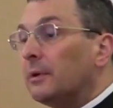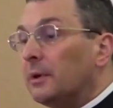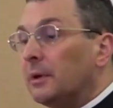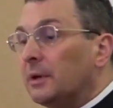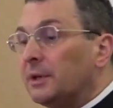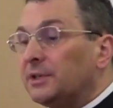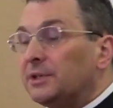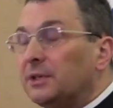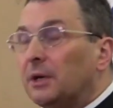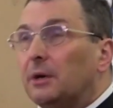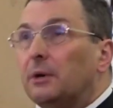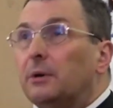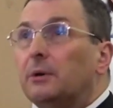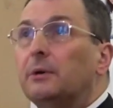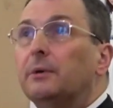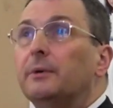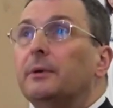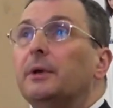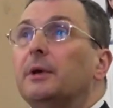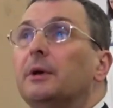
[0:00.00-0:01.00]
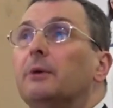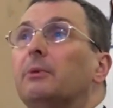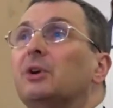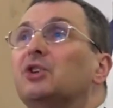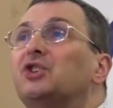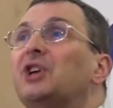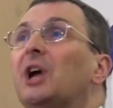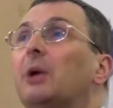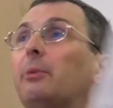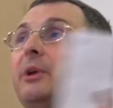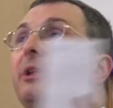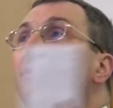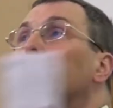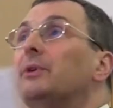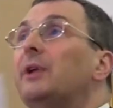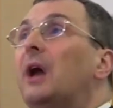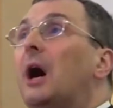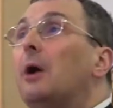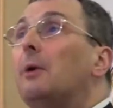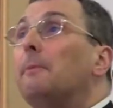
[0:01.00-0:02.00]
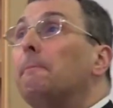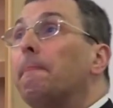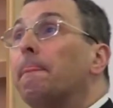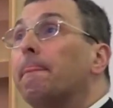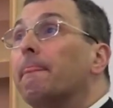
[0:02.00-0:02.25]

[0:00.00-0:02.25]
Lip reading: So, what shall we do now?